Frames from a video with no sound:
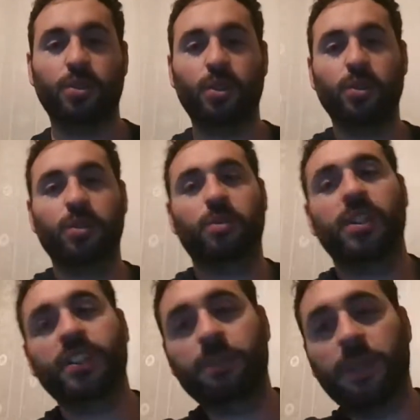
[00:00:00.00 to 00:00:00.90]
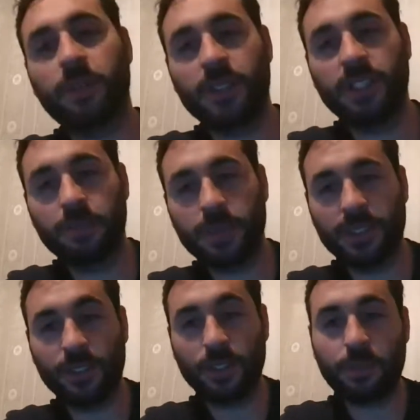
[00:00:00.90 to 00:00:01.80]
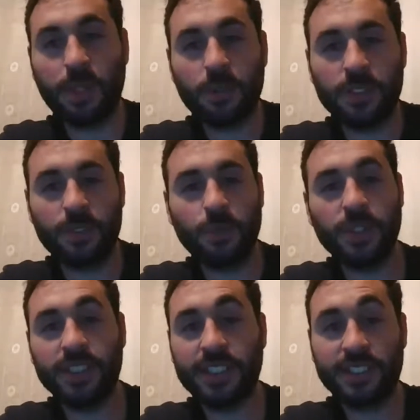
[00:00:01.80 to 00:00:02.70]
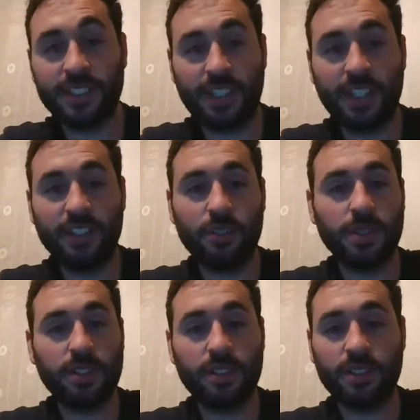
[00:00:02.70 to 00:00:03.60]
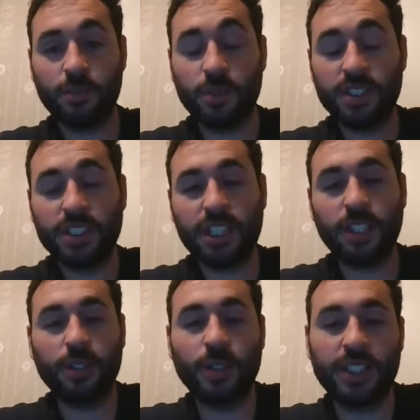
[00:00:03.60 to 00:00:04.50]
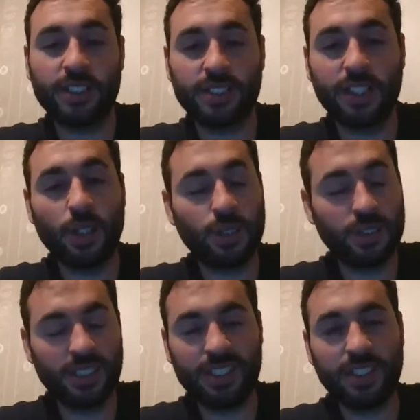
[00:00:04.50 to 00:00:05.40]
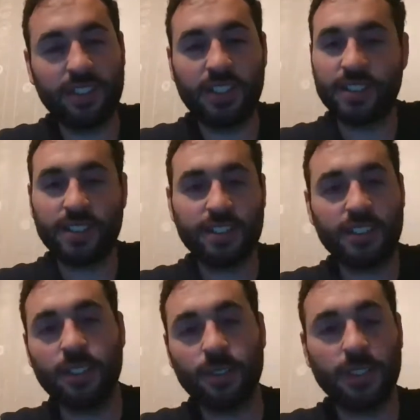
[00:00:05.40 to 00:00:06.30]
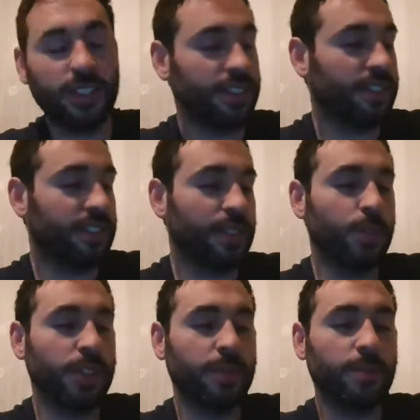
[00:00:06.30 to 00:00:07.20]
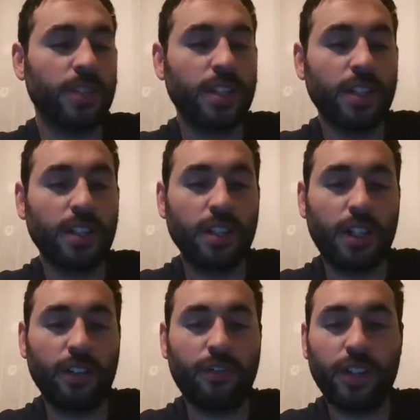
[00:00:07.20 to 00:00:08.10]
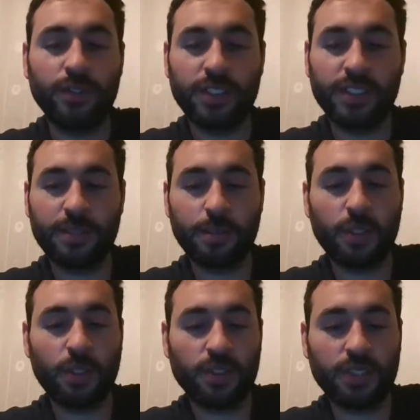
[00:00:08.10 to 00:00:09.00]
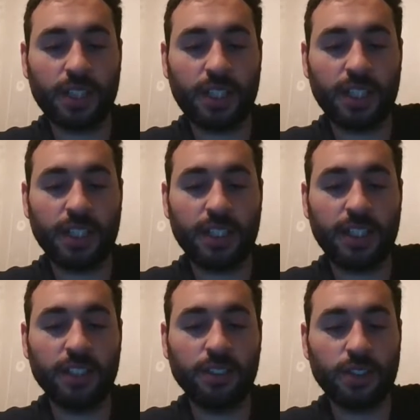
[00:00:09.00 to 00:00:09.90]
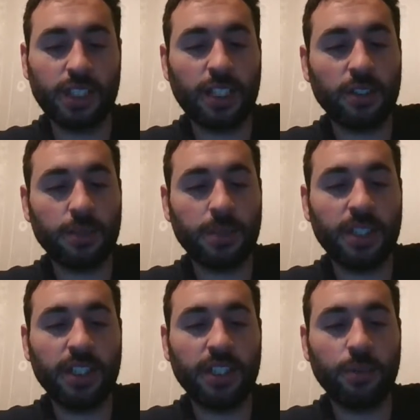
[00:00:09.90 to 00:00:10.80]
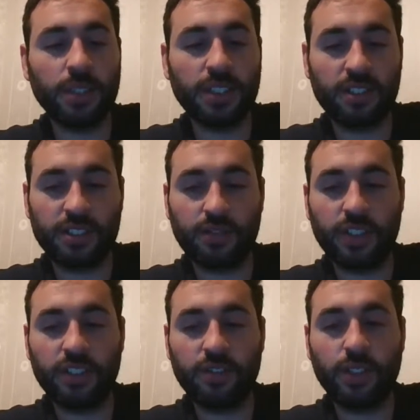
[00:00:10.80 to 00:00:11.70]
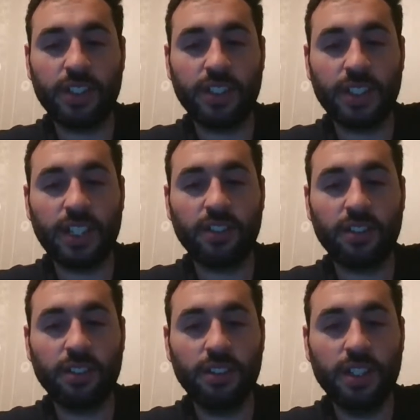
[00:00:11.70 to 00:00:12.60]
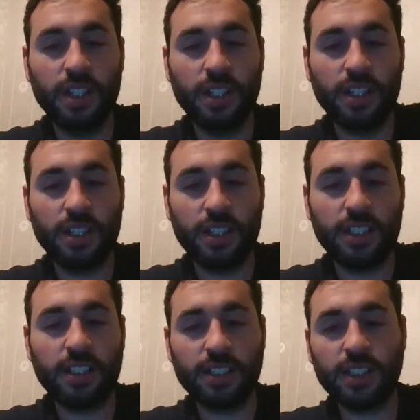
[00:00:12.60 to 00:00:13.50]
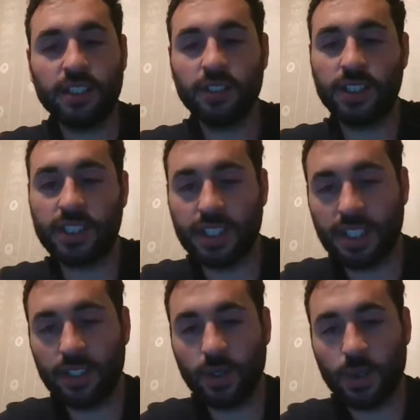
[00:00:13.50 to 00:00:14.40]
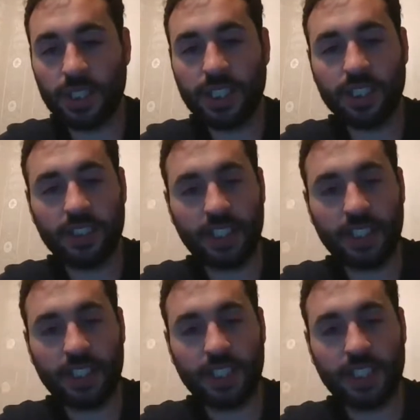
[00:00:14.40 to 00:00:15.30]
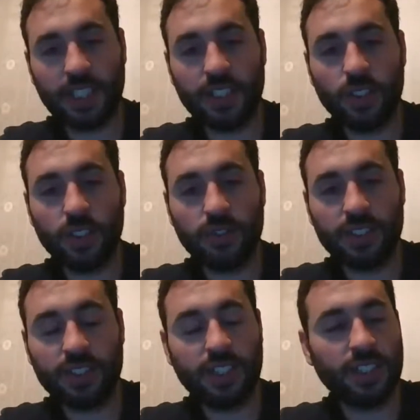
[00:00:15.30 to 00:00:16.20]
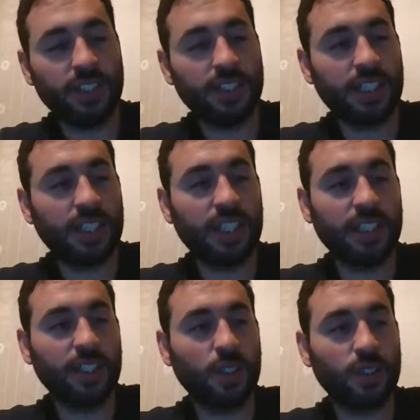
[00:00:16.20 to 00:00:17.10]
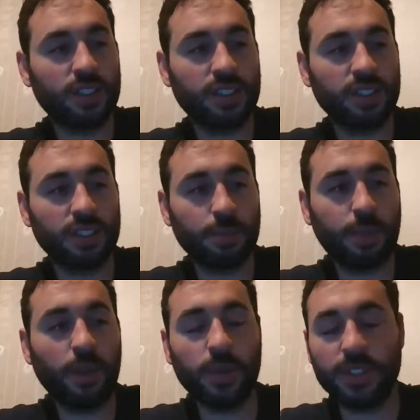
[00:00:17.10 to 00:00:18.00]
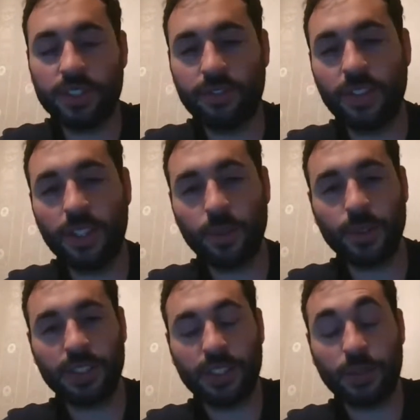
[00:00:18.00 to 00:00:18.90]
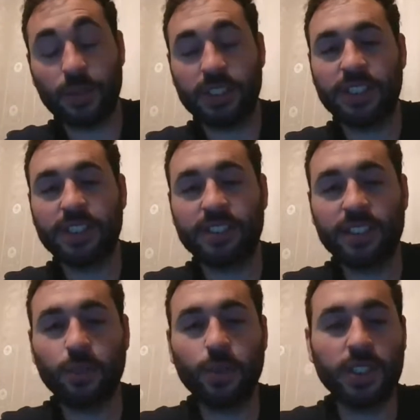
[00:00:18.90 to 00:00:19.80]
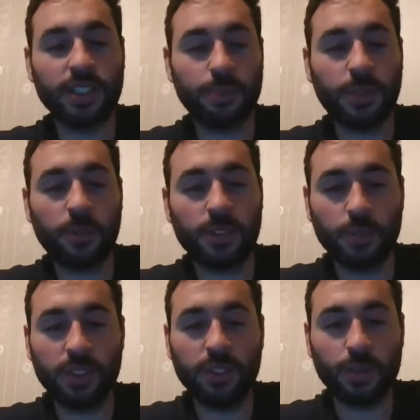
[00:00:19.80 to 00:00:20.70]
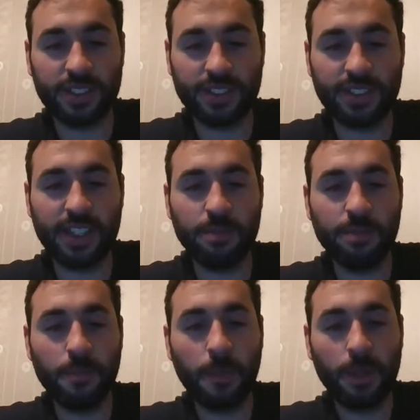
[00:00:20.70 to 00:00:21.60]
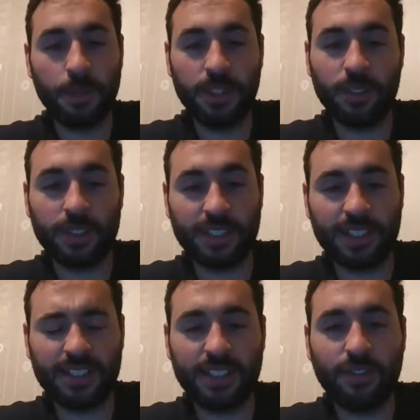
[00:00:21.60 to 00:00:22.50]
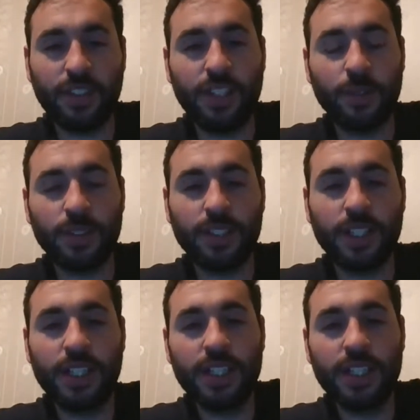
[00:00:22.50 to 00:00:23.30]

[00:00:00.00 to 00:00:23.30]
show the right power number. The power at the wheel doesn't change, but when it calculates the loss, it just doesn't calculate it the same way. I found this because I dynoed the car in the beginning when I just finished fitting the engine. Then I dynoed it again to do another check, and all of a sudden the car lost power at the flywheel, and I couldn't understand why. The power at wheels was the same, but it was less at the flywheel.